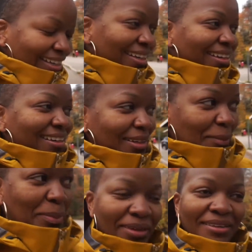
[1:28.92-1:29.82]
Oh,
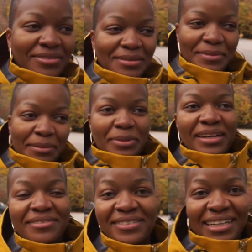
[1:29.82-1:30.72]
pray for me.
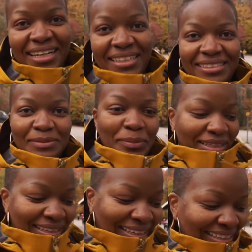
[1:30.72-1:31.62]
Pray for us
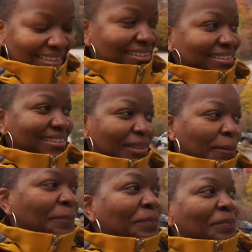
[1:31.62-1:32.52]
because
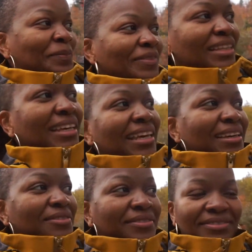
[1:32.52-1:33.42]
if